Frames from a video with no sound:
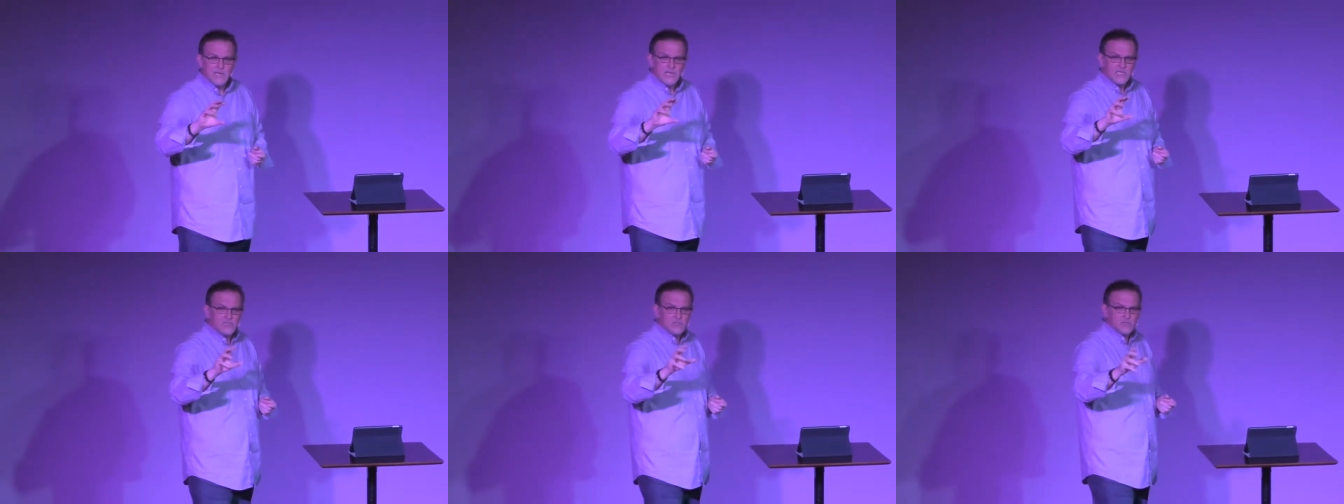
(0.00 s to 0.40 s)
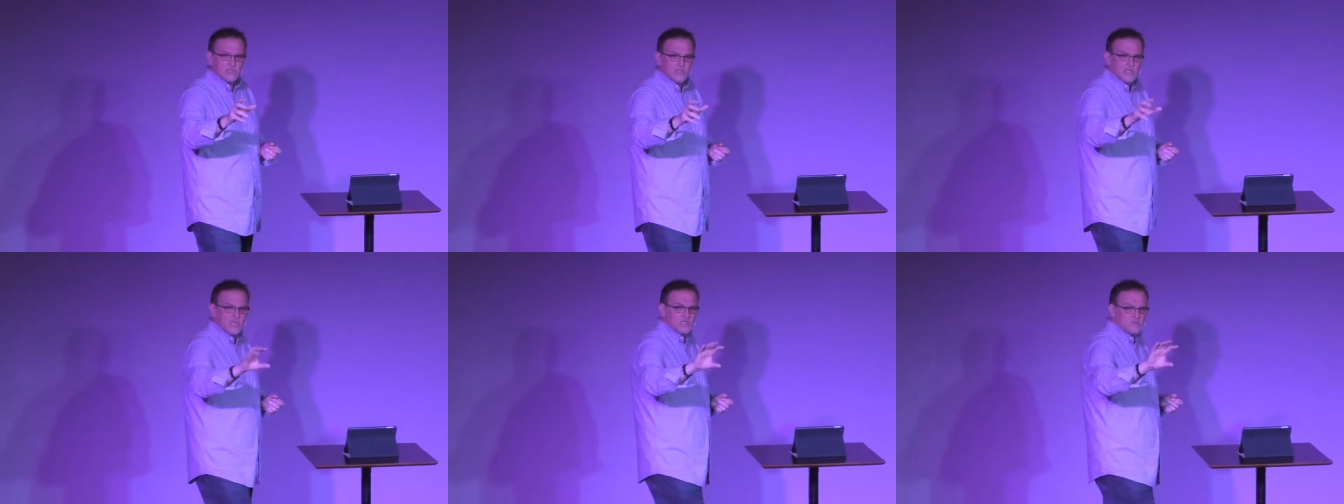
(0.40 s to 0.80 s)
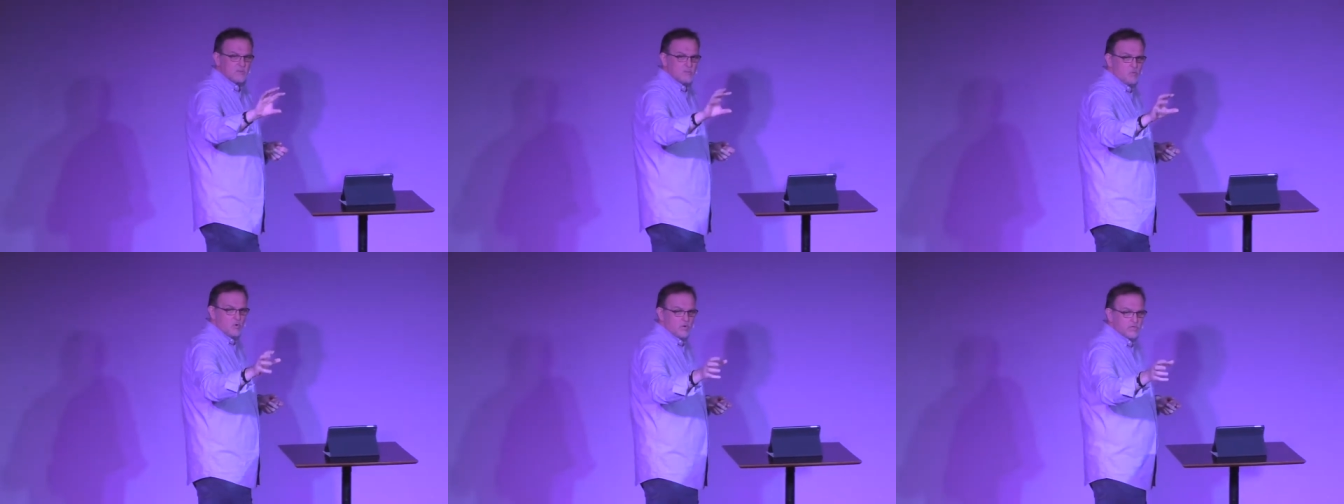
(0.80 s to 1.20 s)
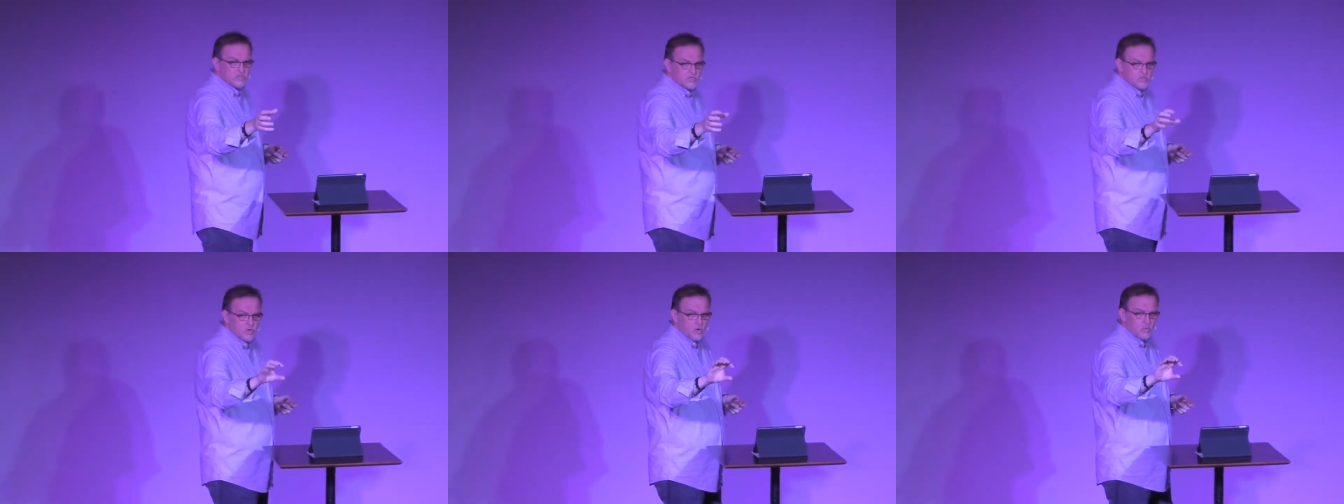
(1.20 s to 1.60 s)
Let's, let's be more
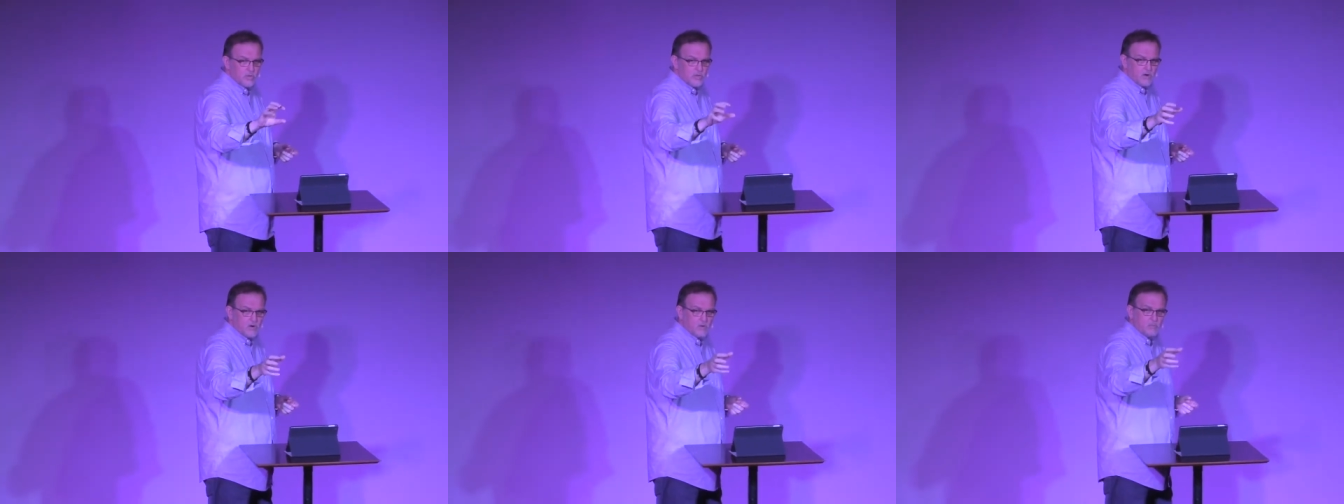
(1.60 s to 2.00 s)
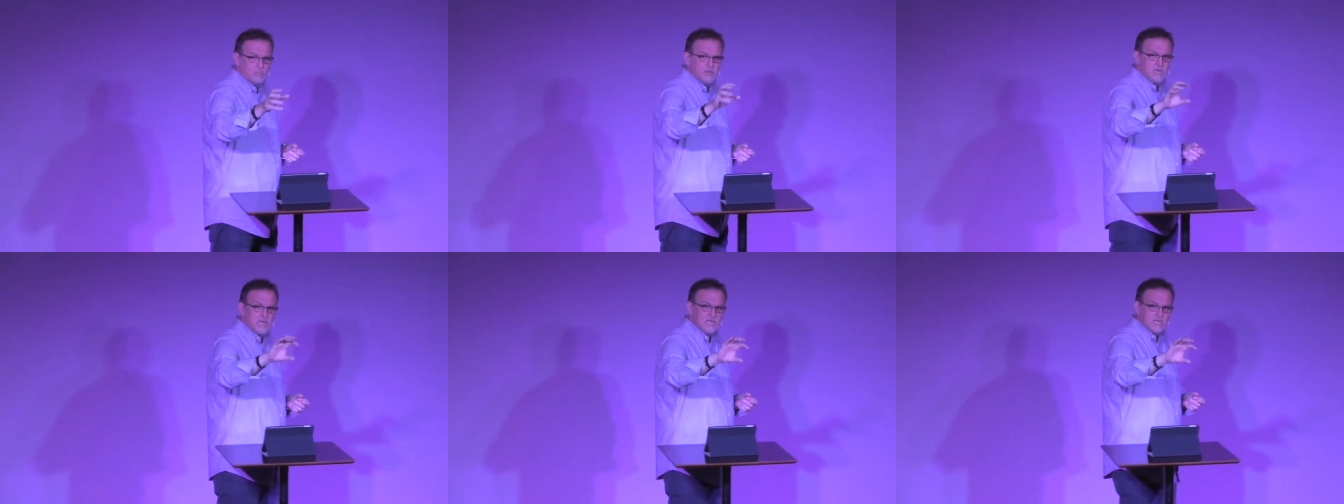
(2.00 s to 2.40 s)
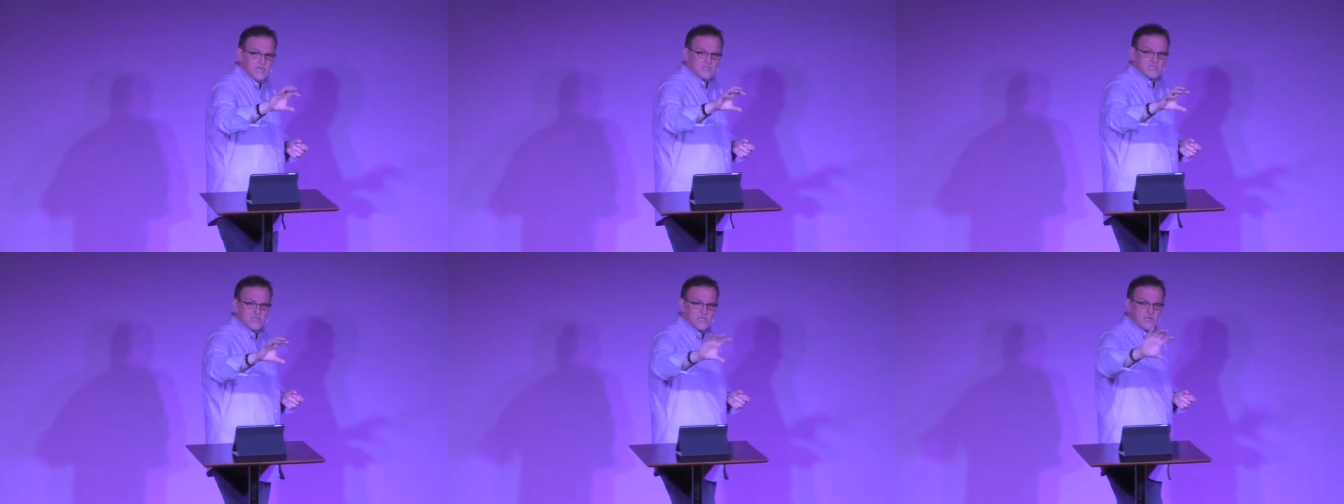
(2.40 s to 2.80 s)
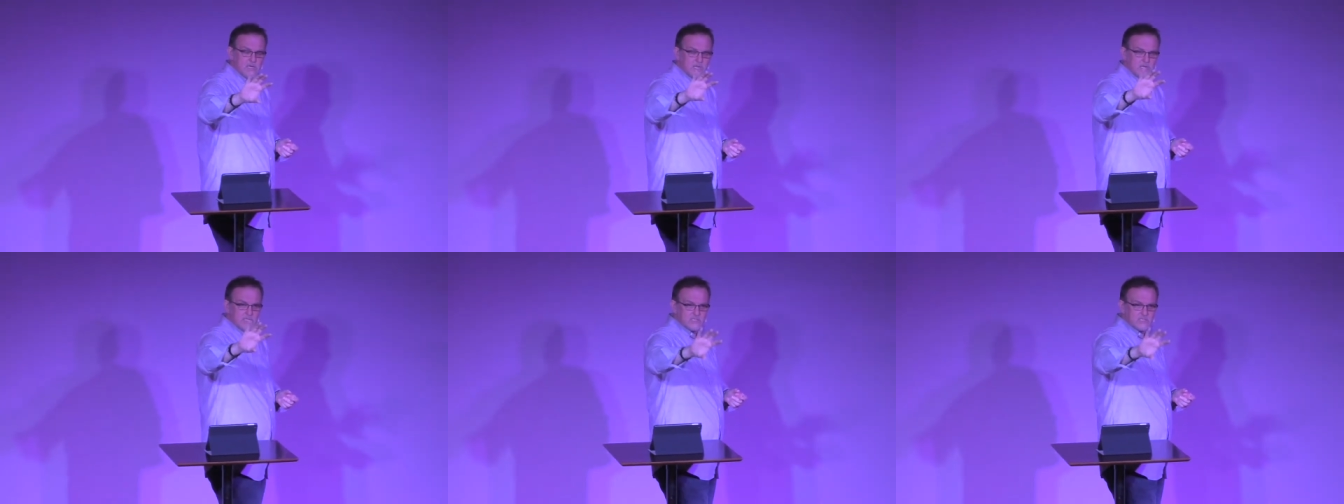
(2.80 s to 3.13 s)
concerned with our obedience and